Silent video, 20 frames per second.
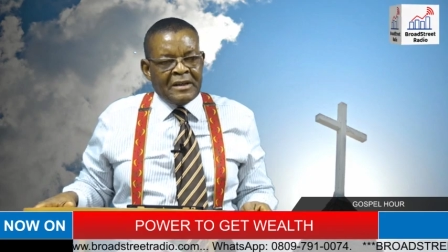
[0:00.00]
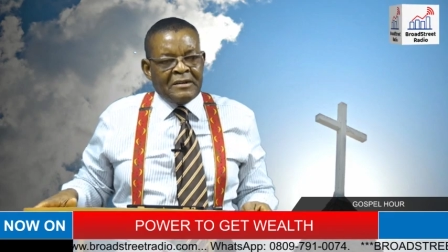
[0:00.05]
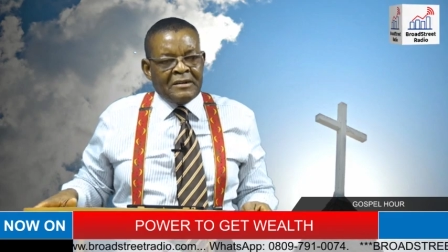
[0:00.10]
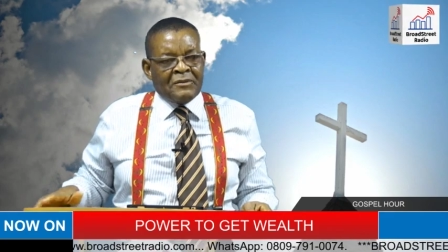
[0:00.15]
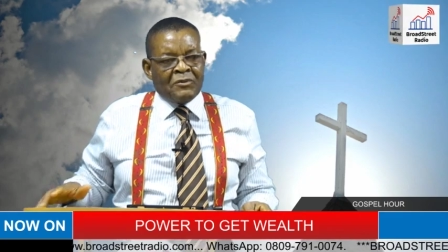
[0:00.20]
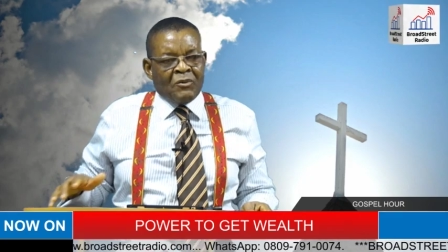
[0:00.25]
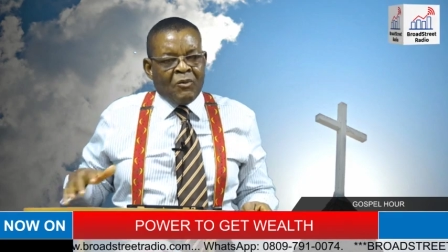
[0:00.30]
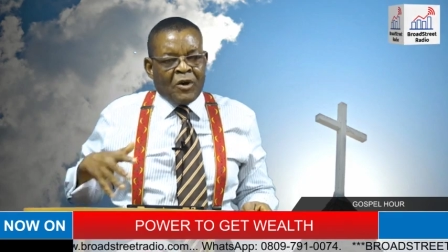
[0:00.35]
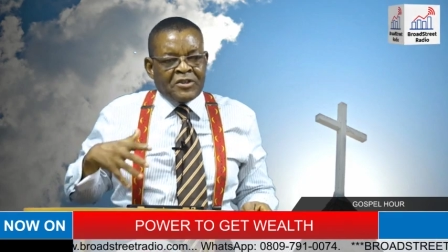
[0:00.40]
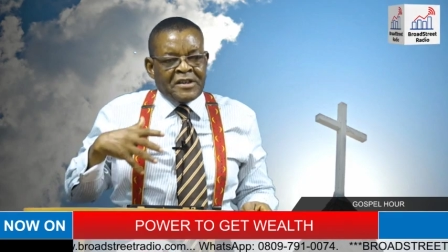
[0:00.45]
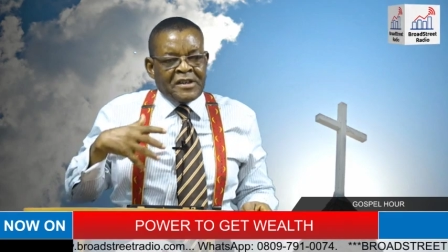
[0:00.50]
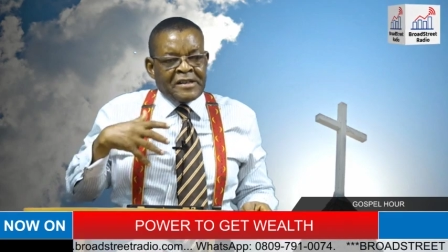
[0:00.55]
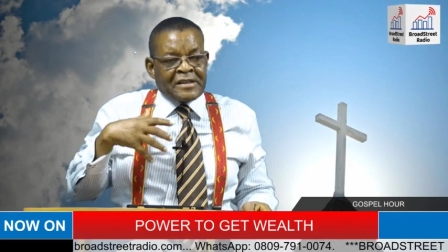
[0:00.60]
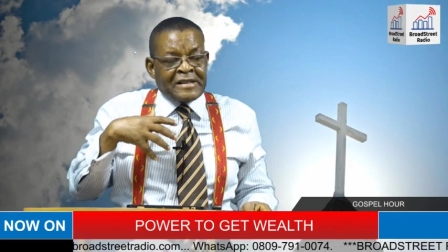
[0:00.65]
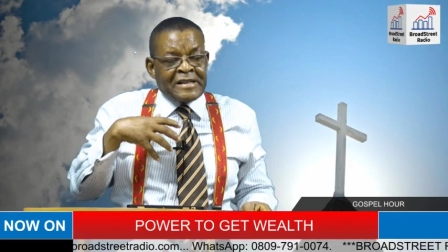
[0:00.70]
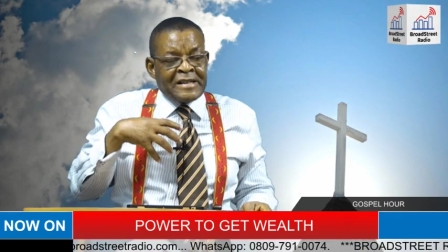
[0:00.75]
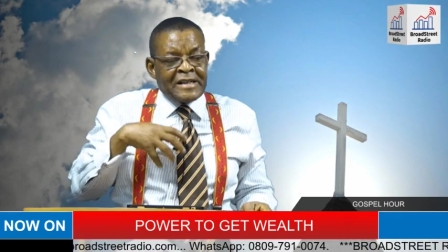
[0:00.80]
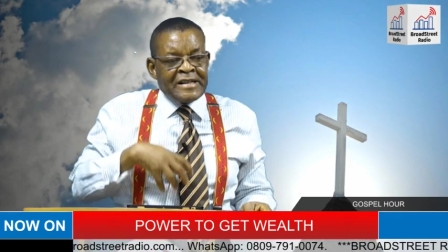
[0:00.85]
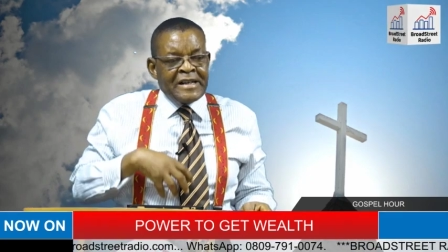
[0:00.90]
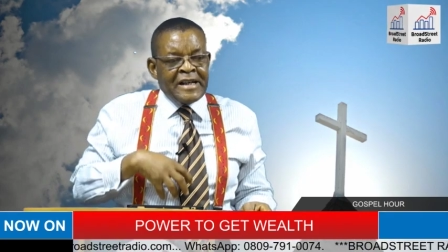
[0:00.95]
what is
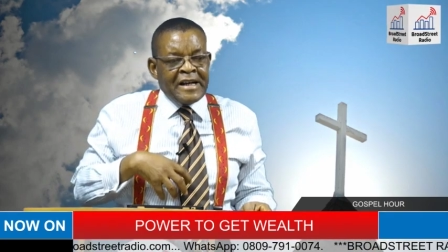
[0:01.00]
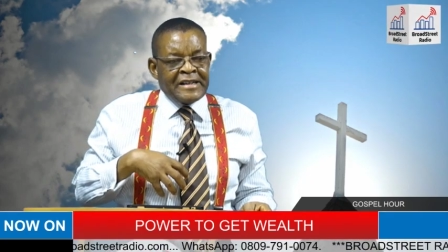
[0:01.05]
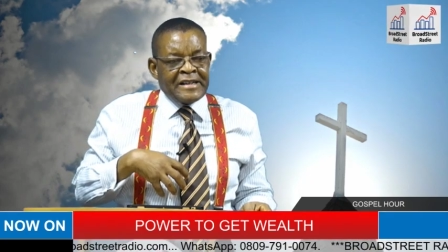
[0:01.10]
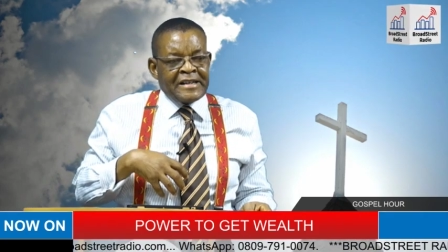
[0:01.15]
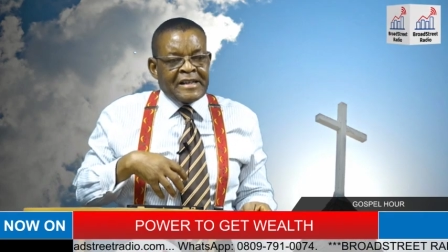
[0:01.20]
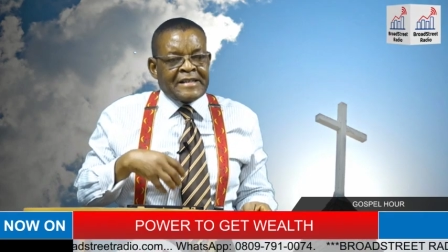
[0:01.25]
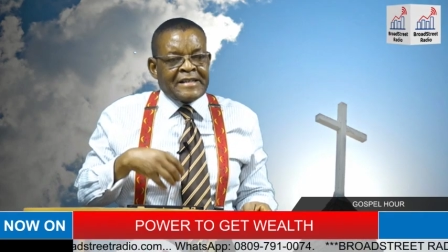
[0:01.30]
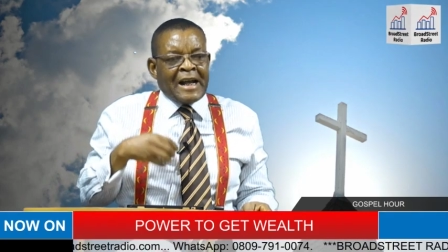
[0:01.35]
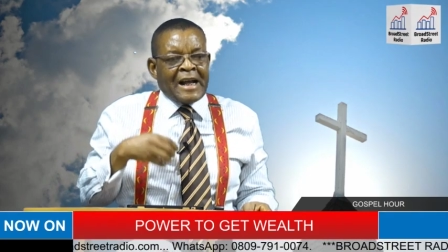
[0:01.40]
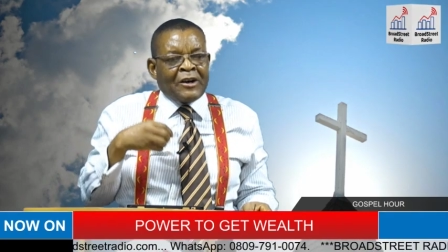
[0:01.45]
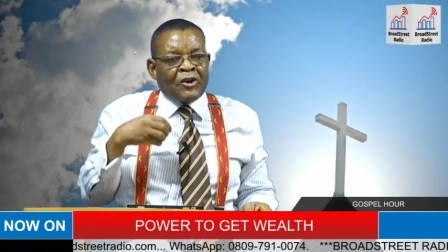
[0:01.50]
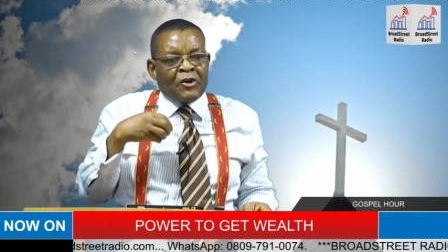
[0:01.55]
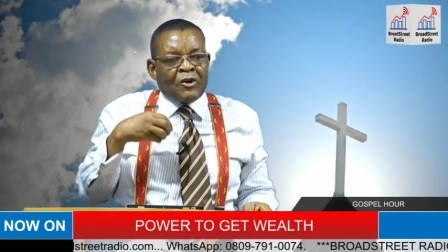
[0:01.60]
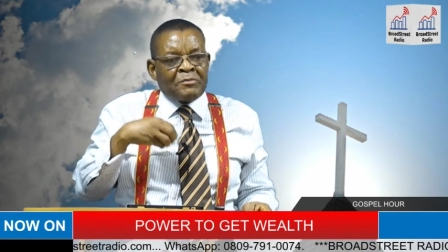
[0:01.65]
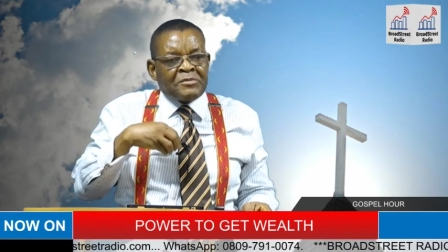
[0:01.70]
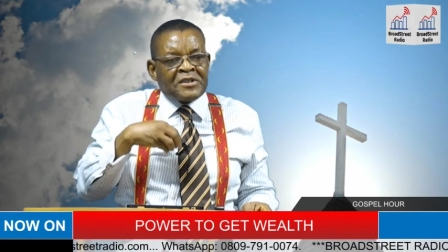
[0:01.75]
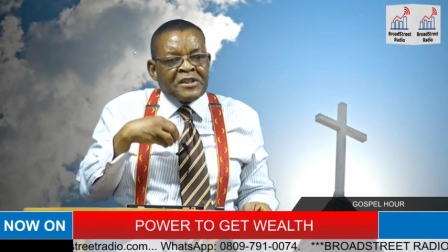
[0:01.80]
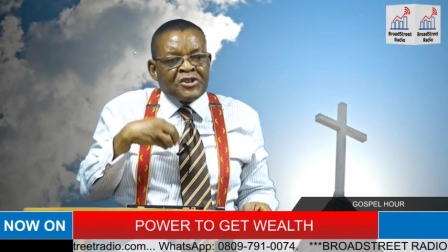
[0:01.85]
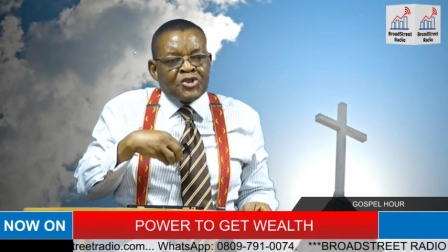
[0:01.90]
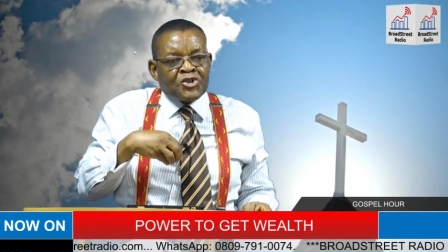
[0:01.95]
needed is the
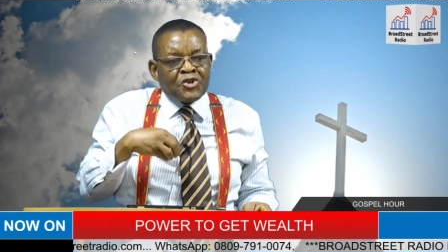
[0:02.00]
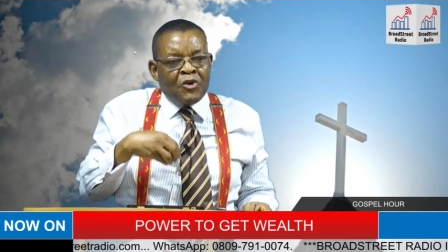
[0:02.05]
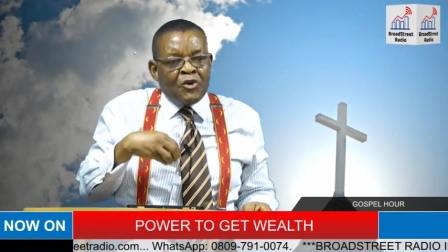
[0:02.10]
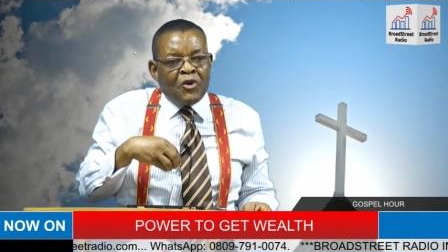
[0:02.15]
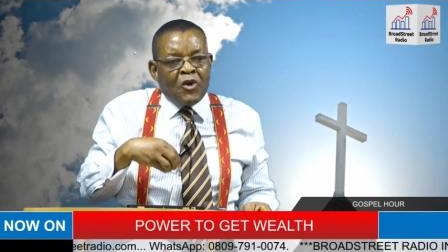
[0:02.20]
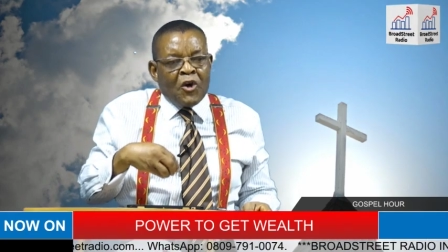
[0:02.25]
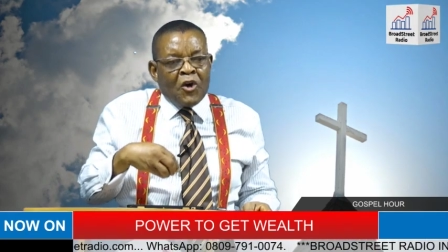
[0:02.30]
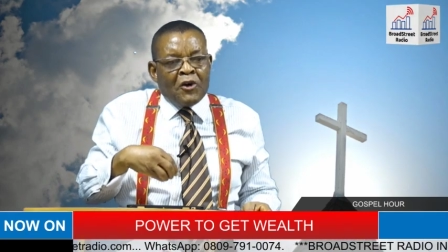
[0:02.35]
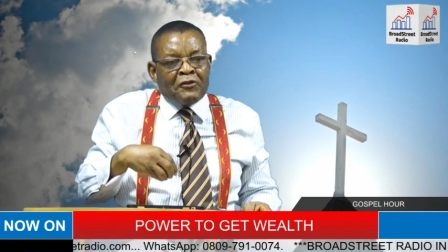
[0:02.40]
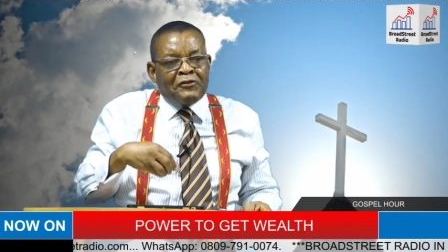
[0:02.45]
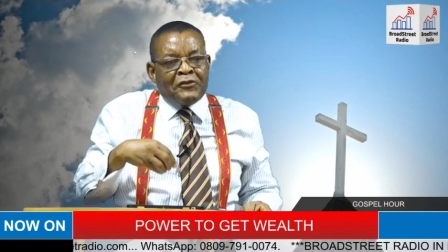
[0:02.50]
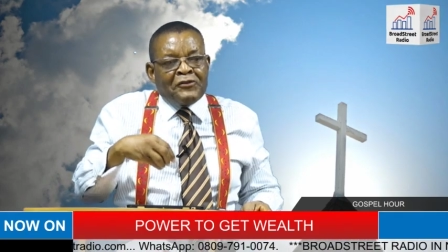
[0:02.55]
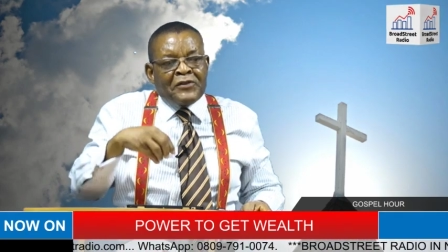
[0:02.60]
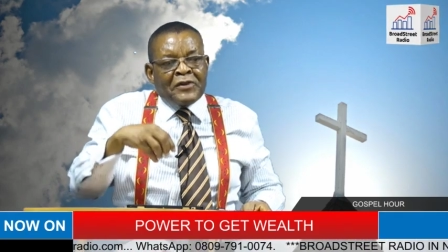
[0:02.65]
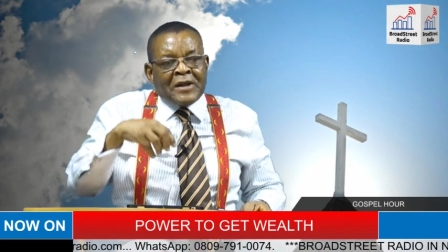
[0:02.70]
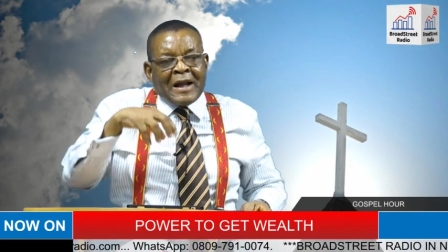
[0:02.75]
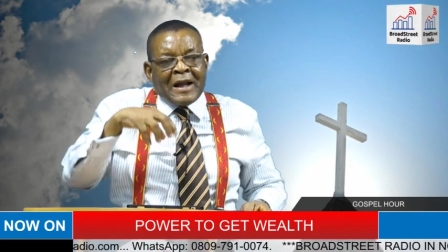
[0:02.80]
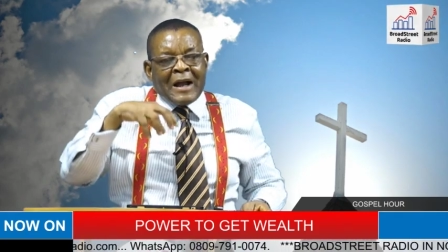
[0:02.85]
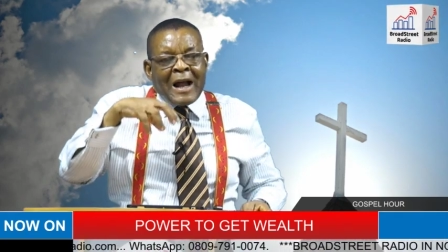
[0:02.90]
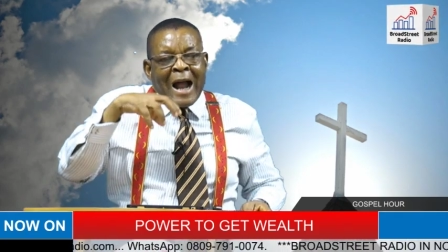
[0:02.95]
circumcision of
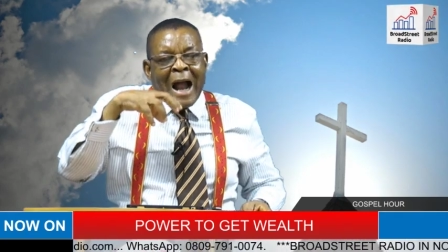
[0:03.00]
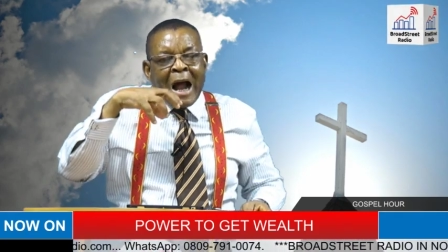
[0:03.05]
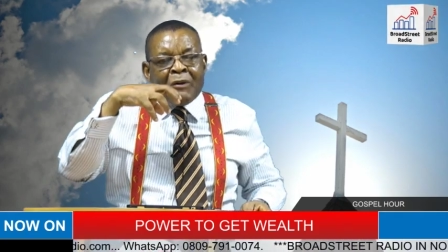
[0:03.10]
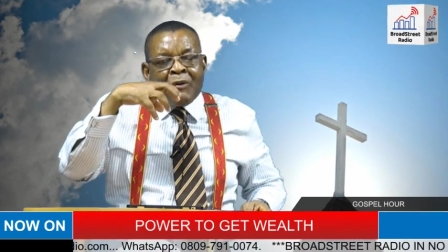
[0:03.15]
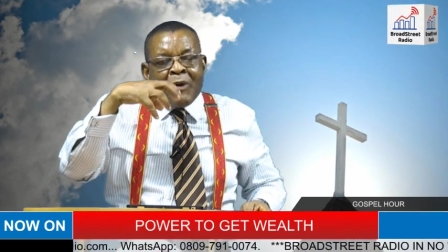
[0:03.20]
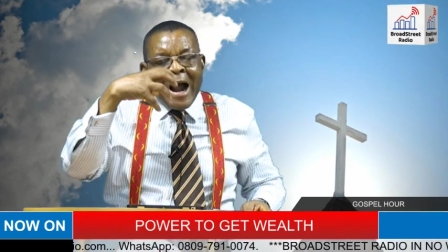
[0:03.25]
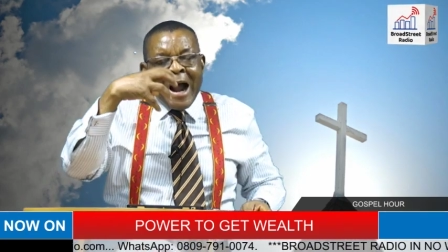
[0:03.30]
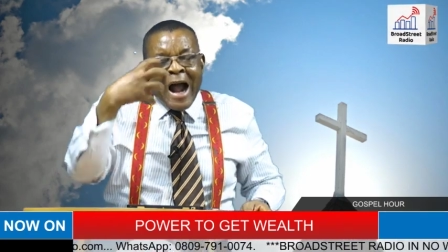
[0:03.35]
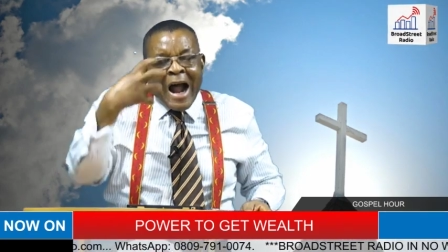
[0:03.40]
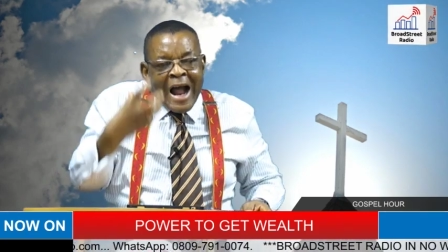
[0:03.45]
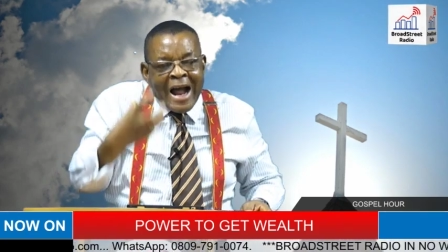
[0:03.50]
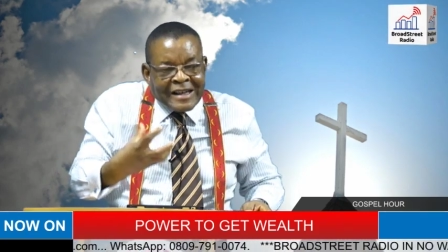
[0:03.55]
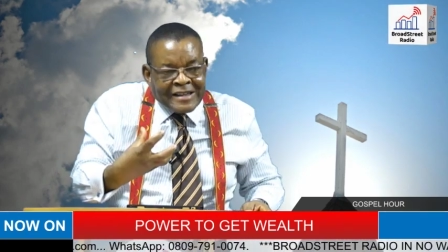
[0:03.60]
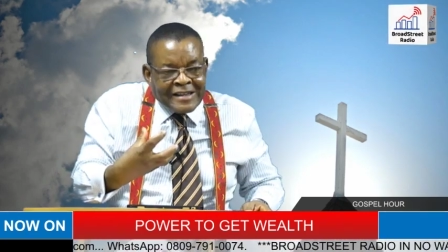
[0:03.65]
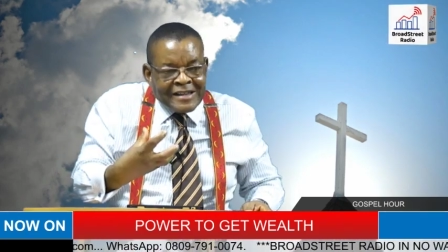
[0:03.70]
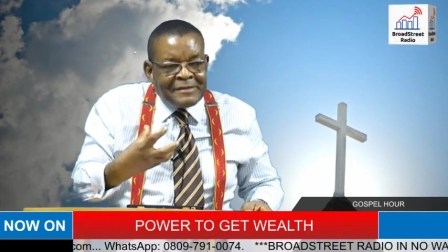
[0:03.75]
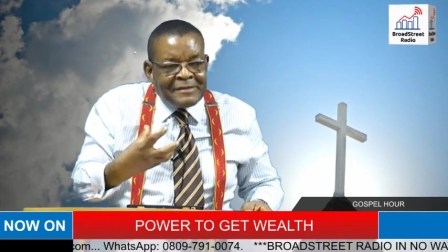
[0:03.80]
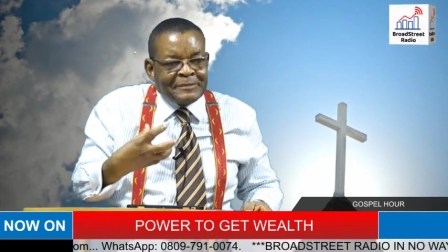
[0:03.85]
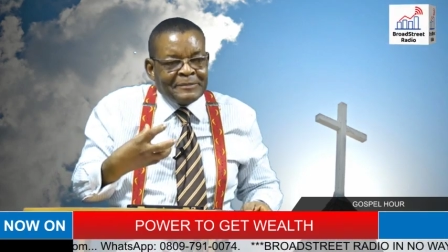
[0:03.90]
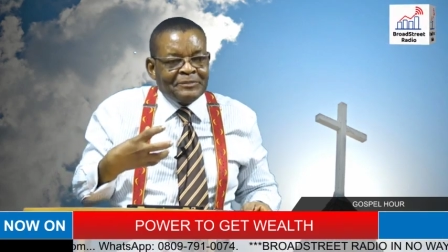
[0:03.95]
our heart